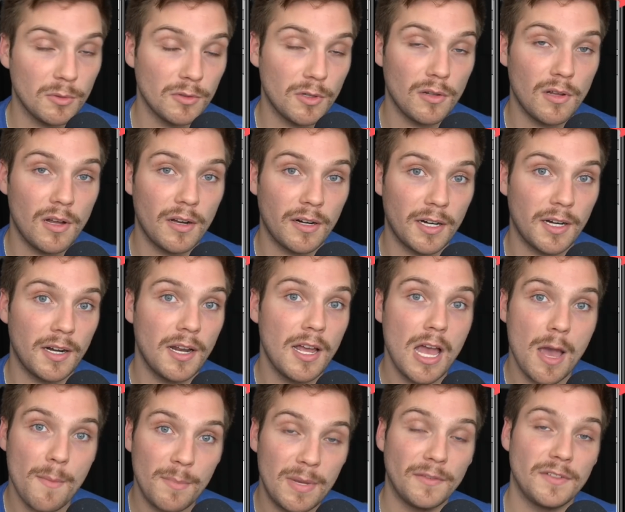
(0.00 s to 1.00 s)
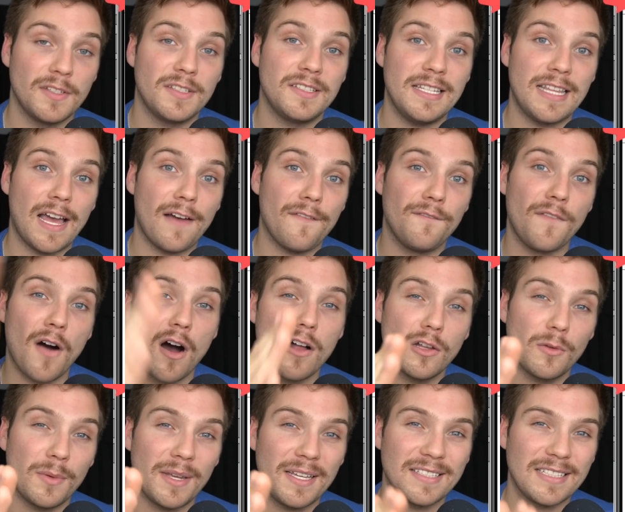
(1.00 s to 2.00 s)
will no longer be able to see that
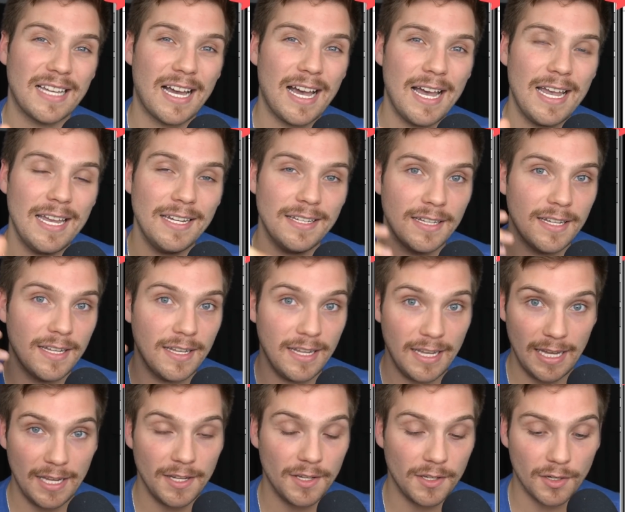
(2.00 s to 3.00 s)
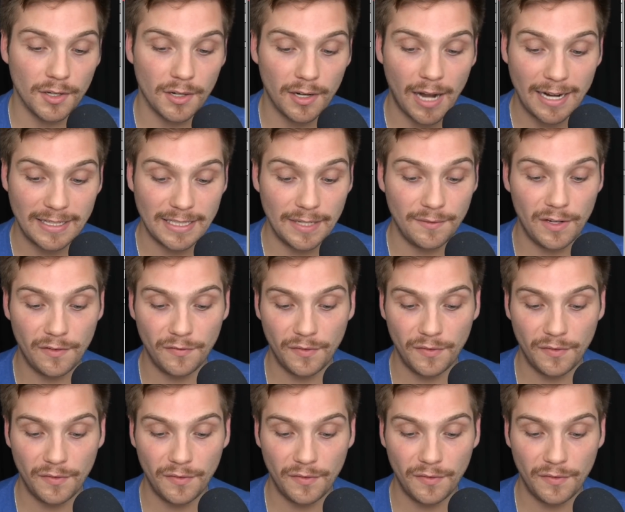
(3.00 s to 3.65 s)
following side in your activity